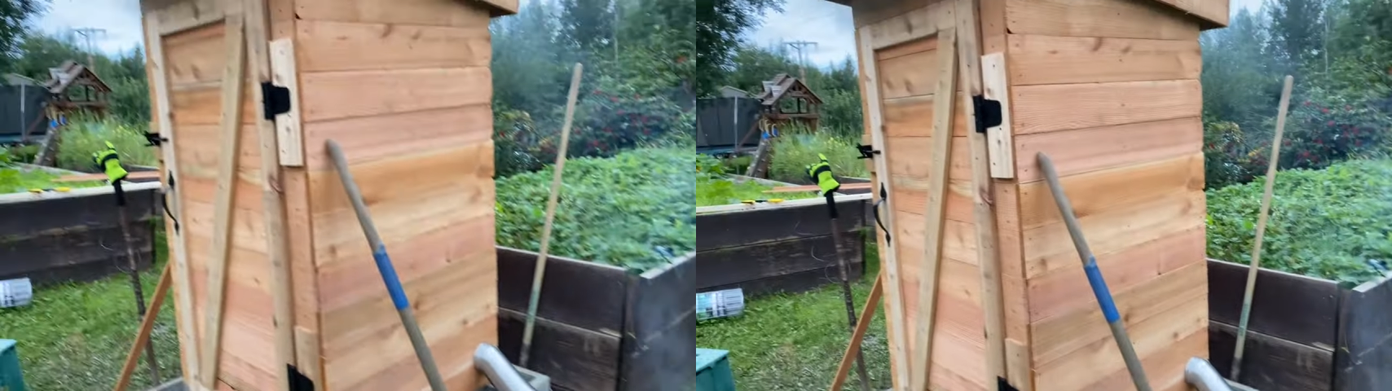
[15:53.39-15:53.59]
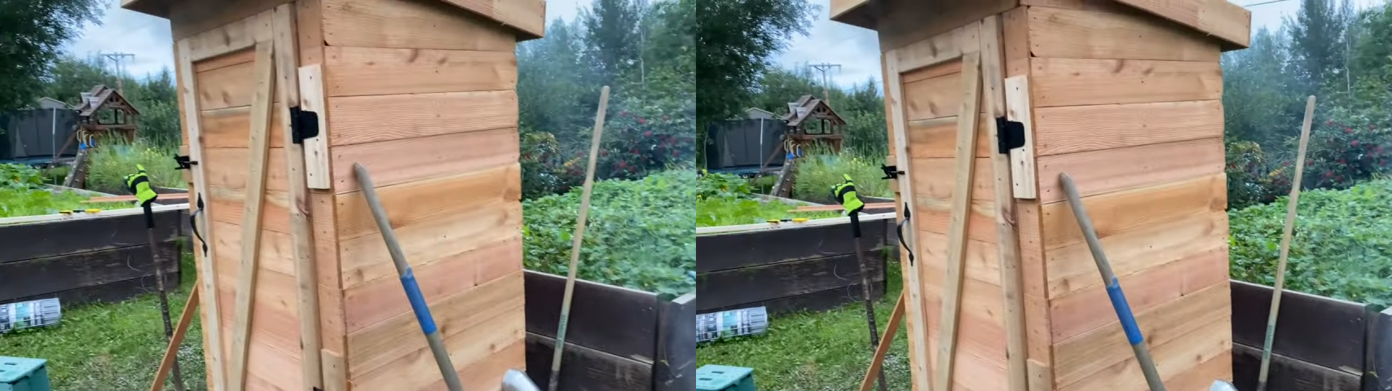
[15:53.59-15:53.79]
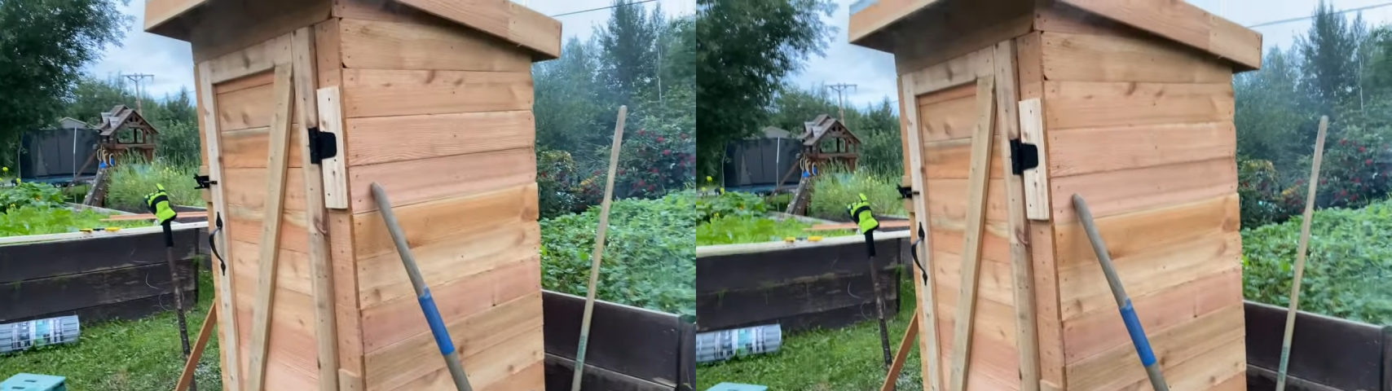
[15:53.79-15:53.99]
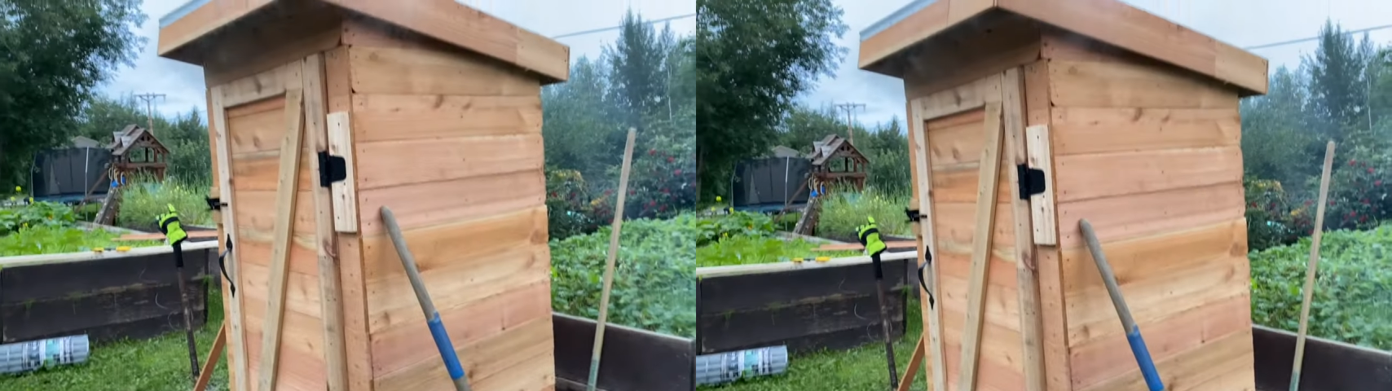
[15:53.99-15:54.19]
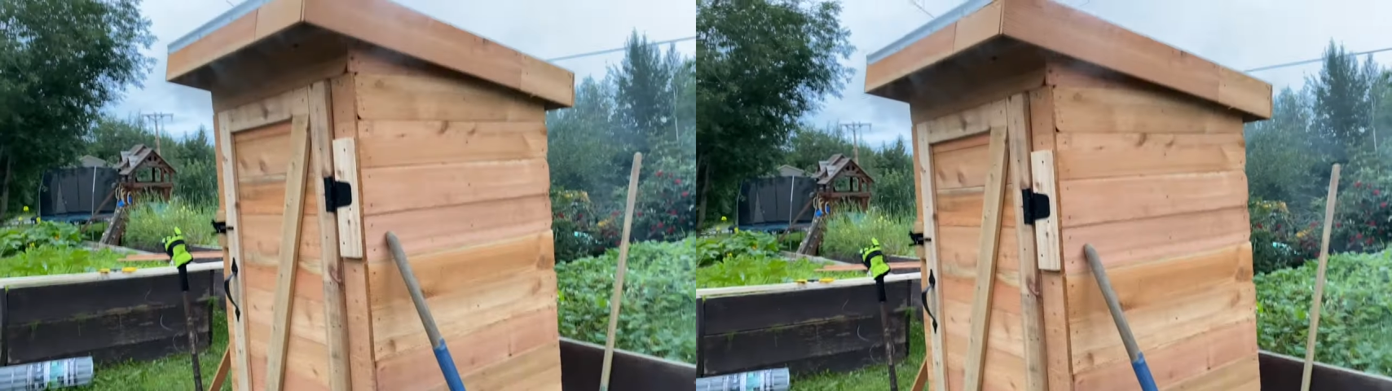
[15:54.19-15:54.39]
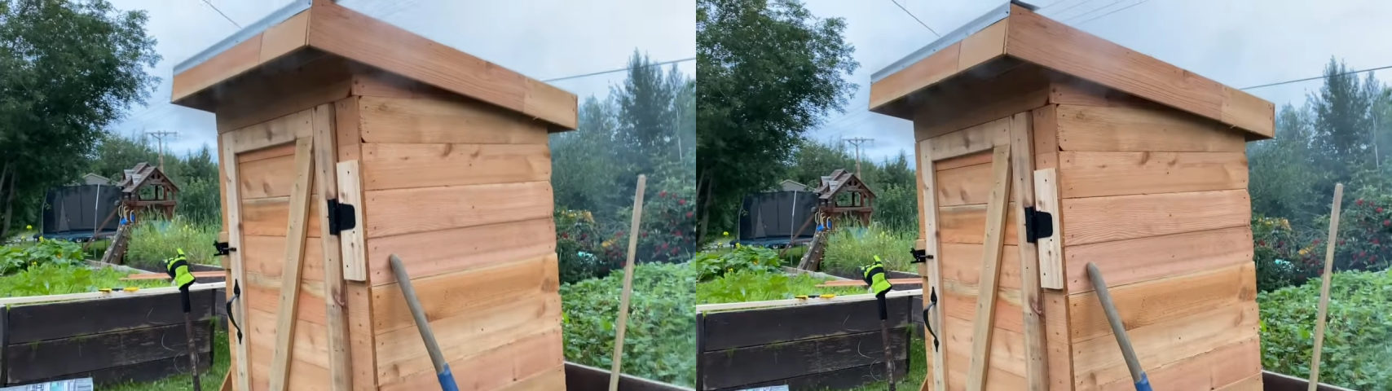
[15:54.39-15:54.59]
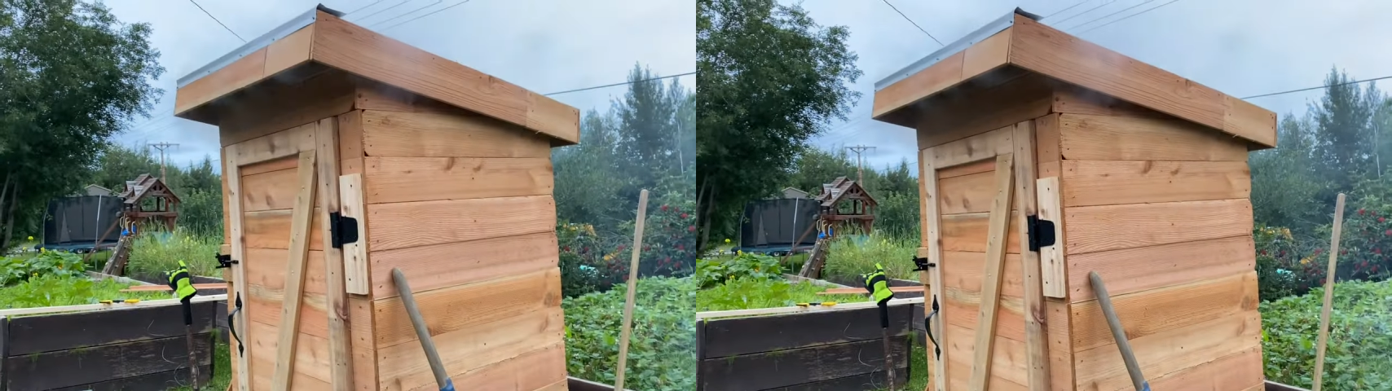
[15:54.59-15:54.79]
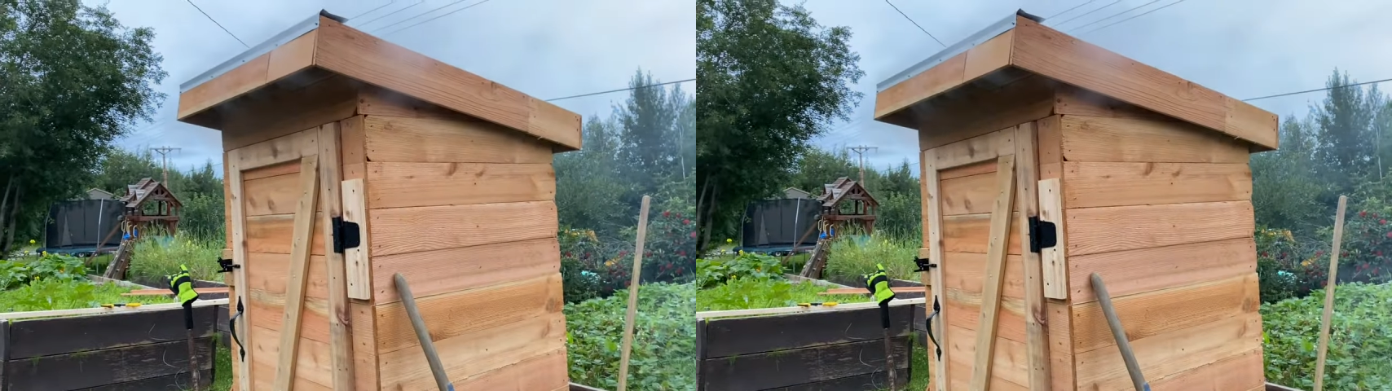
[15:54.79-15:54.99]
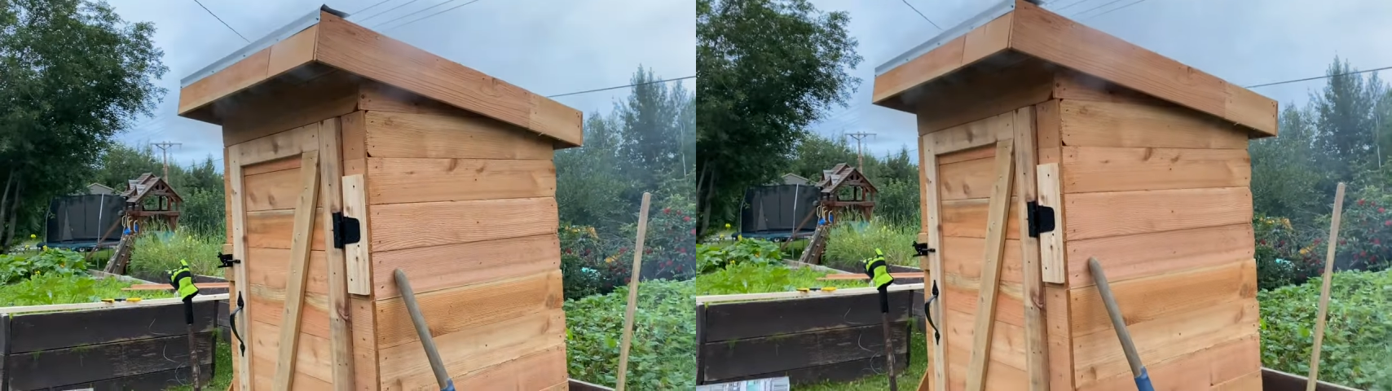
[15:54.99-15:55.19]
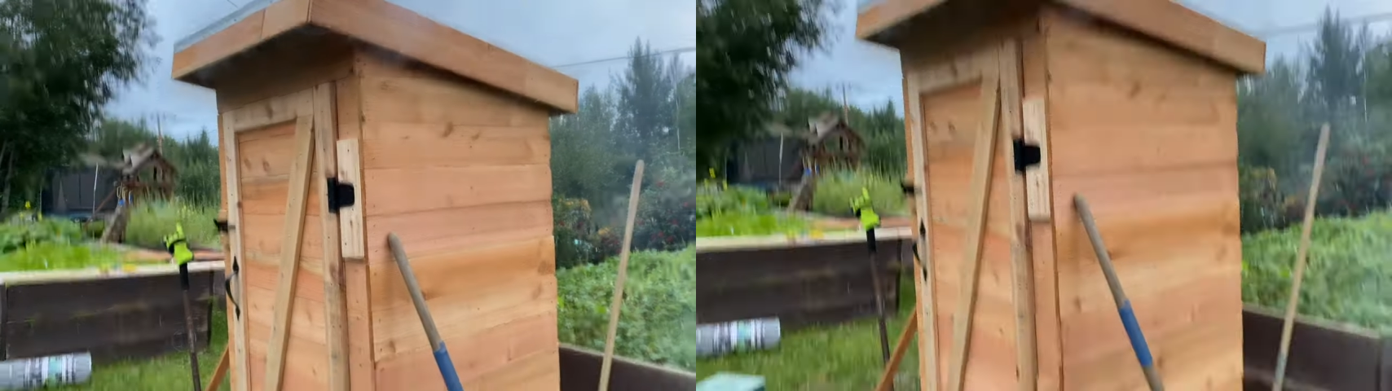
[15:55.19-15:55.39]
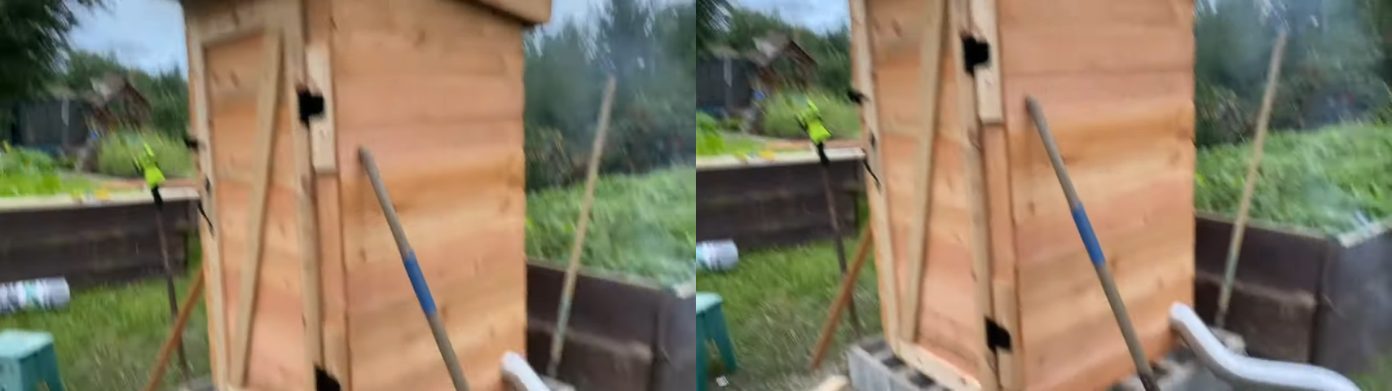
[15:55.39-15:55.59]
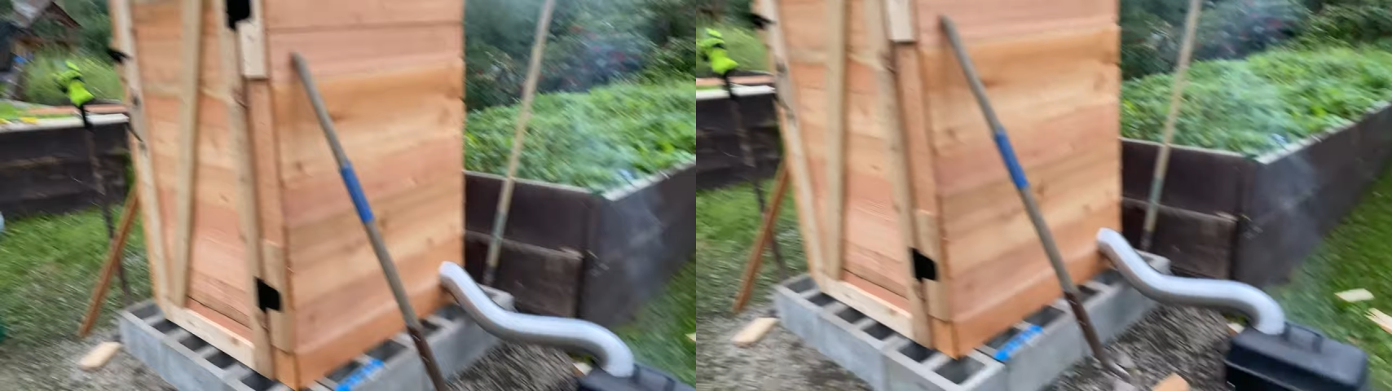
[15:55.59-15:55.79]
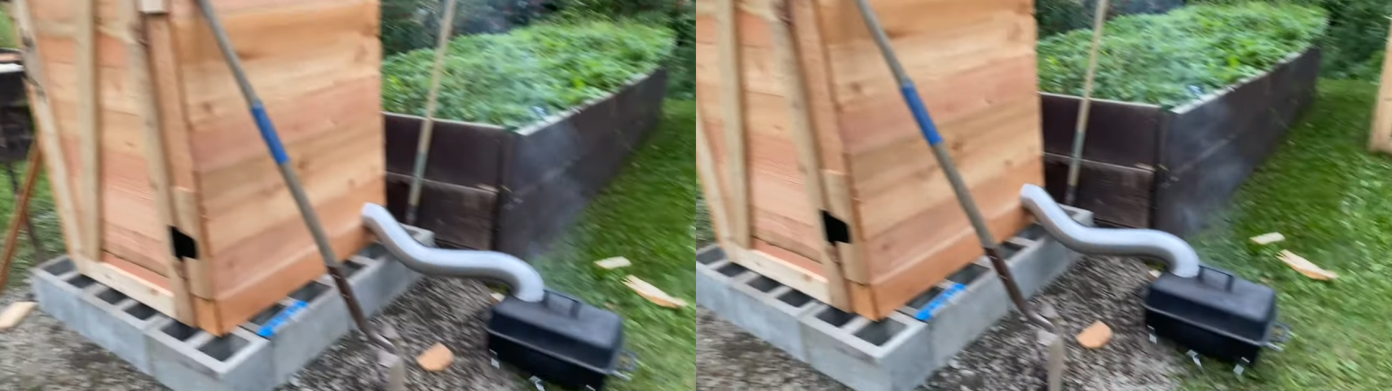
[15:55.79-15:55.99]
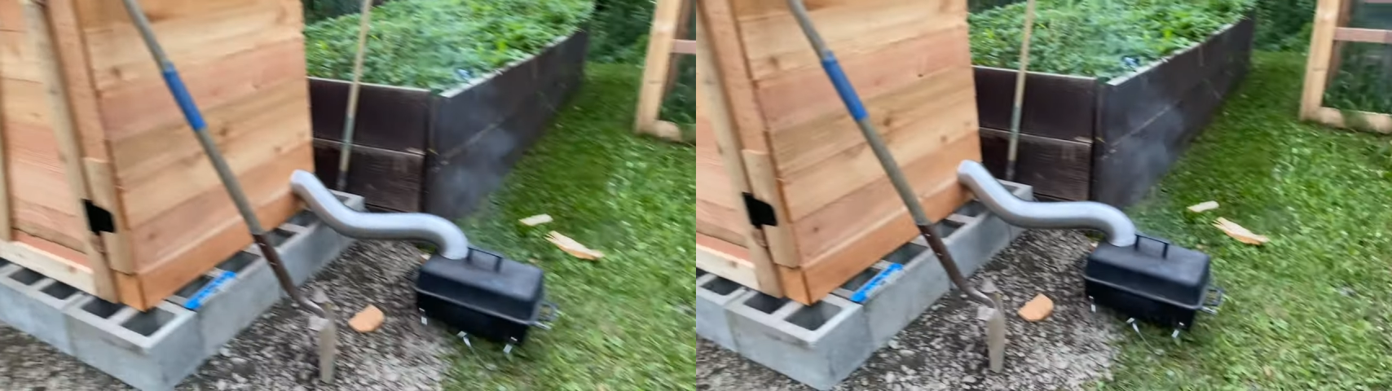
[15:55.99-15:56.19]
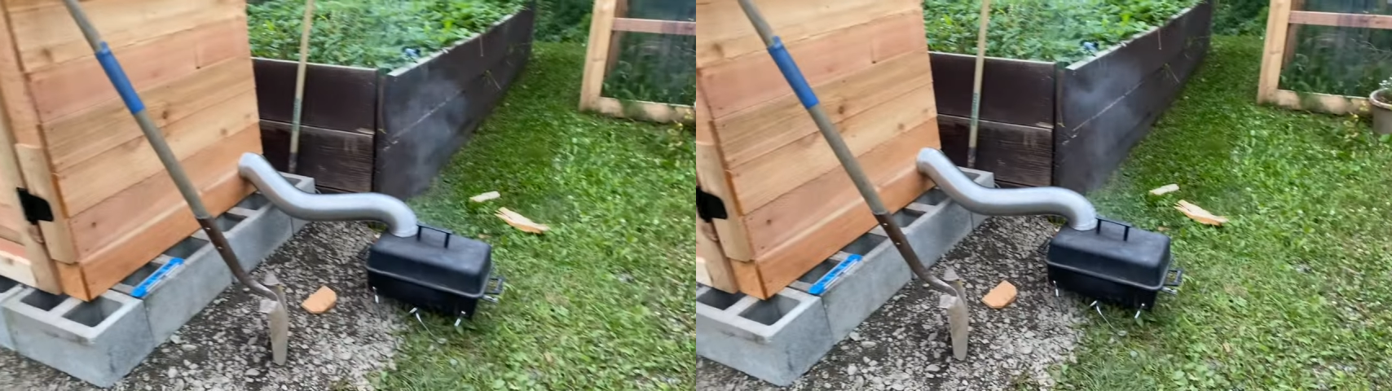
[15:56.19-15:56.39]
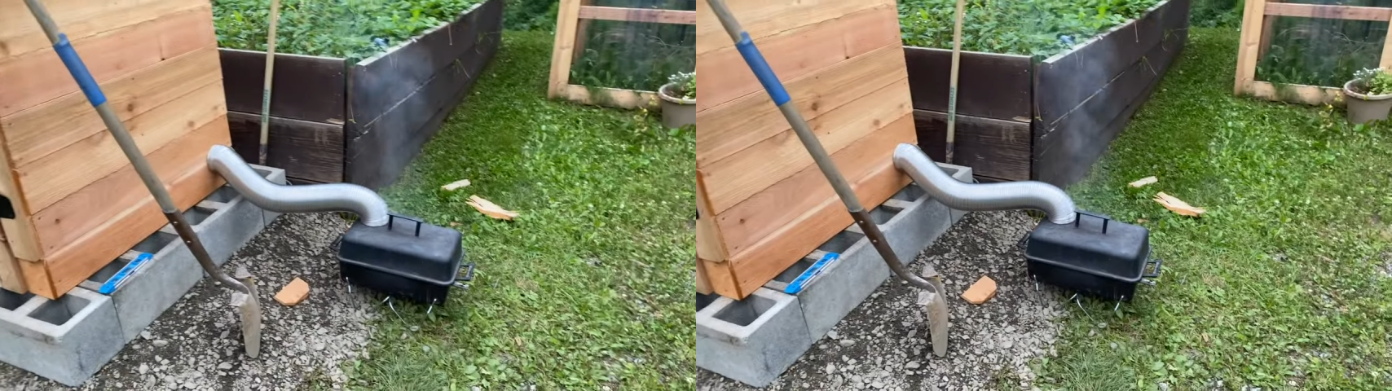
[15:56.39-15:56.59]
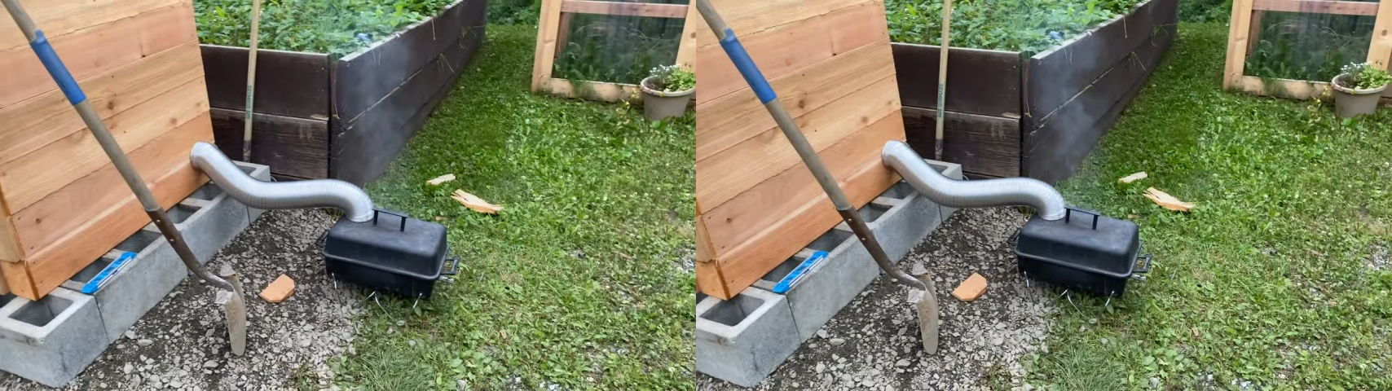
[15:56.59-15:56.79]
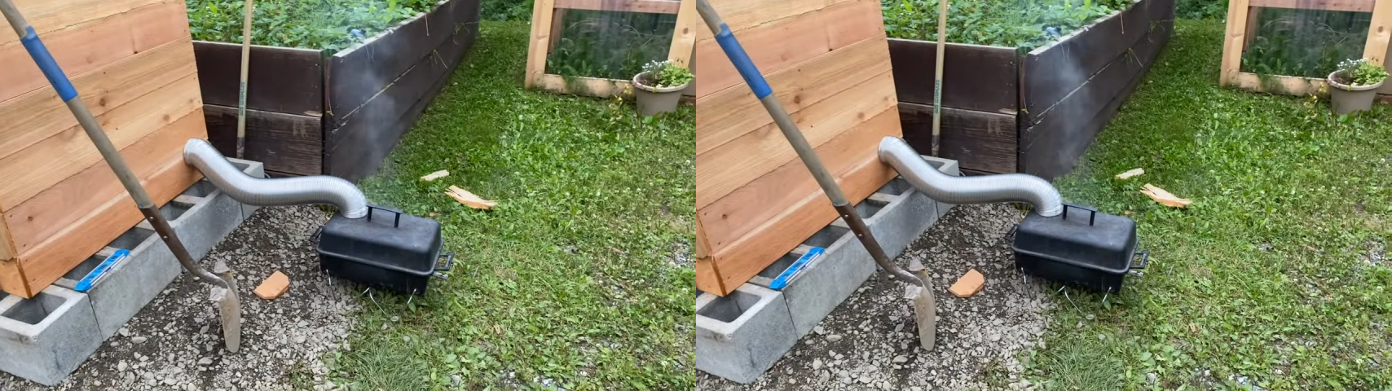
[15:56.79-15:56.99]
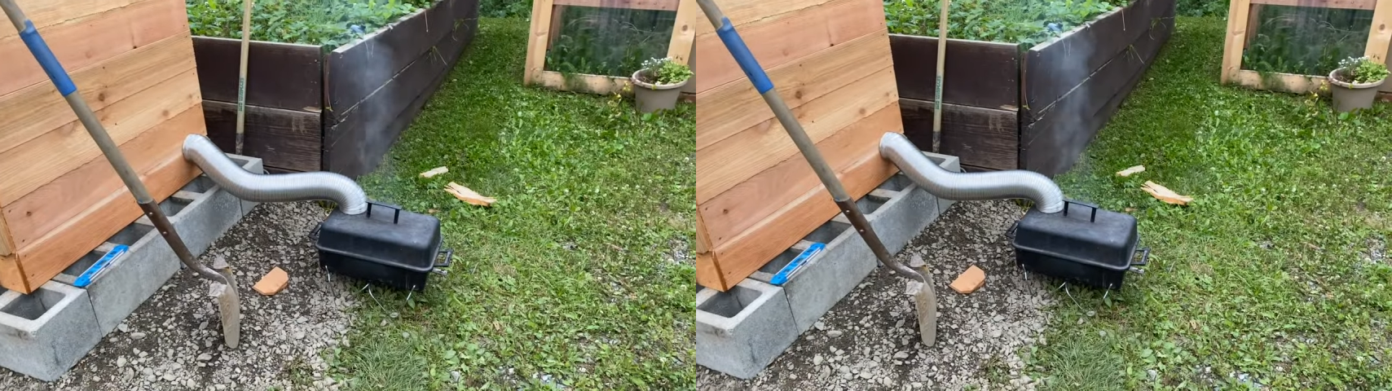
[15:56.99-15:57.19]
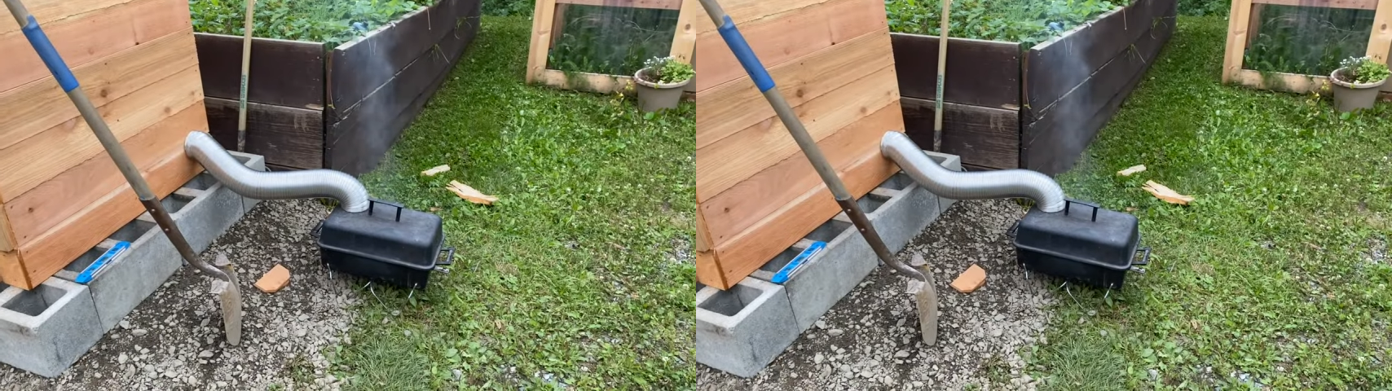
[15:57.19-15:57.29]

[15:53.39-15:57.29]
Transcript: (no speaker visible)